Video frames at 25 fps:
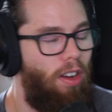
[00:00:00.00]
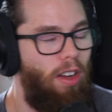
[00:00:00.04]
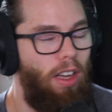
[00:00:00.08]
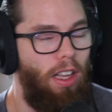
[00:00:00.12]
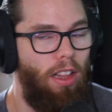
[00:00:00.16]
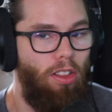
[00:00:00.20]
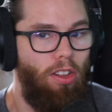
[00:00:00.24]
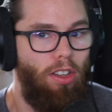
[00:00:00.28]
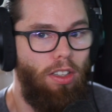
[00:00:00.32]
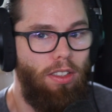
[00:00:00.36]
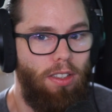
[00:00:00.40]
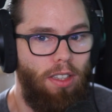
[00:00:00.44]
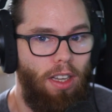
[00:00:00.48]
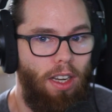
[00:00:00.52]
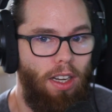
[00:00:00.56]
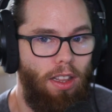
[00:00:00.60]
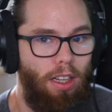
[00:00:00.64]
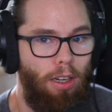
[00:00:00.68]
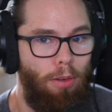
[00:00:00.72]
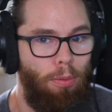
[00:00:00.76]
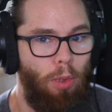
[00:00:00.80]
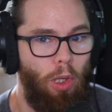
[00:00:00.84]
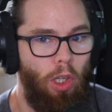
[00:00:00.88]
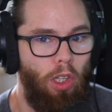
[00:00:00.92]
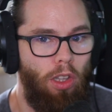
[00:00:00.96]
it looks like they're
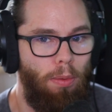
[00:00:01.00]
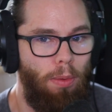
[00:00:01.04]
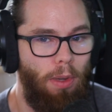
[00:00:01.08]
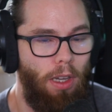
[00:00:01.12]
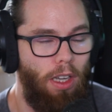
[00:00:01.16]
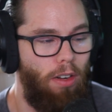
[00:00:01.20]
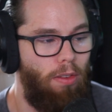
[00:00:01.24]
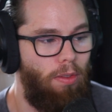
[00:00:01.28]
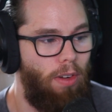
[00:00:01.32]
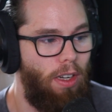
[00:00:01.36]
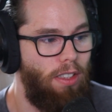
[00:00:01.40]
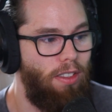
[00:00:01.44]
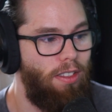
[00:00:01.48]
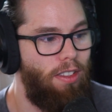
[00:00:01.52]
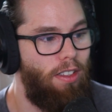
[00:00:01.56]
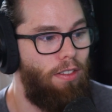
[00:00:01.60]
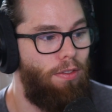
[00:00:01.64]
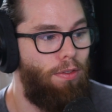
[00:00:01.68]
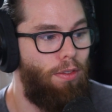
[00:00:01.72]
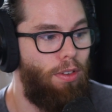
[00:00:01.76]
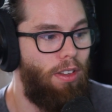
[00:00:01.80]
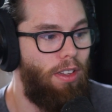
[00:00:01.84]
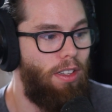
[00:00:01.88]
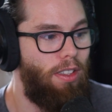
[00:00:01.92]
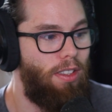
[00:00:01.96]
both being arrested
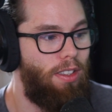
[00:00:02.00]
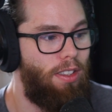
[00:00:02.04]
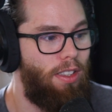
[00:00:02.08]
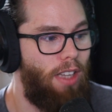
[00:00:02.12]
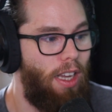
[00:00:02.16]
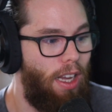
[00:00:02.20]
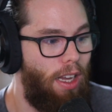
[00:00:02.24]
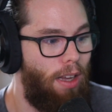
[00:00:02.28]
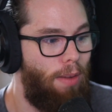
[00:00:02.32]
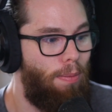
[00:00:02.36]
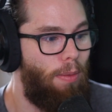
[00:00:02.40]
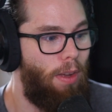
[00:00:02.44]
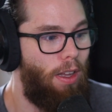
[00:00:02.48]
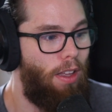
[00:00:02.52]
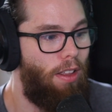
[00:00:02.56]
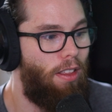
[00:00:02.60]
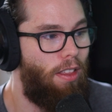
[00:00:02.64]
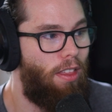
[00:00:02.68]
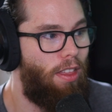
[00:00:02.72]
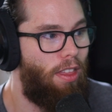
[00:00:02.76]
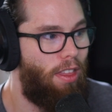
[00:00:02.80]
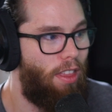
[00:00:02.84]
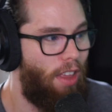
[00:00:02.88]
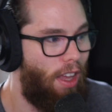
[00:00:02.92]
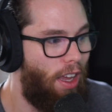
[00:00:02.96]
for the same
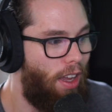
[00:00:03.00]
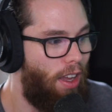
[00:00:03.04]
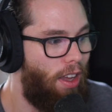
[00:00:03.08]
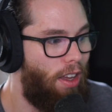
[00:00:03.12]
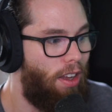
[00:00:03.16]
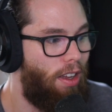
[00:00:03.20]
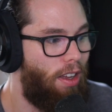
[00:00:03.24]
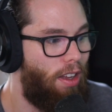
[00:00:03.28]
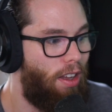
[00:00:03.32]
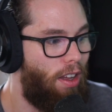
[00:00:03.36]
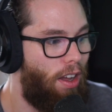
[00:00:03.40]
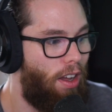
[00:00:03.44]
thing.